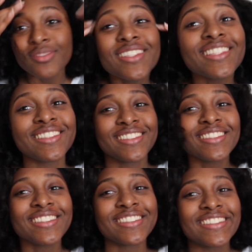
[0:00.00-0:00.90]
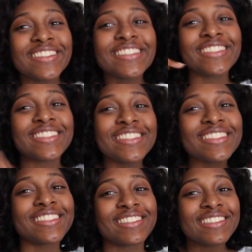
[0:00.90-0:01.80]
the sun, I'm shine on
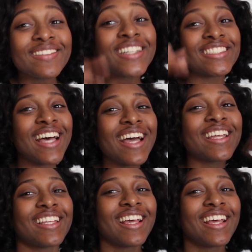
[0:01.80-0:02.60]
the left side.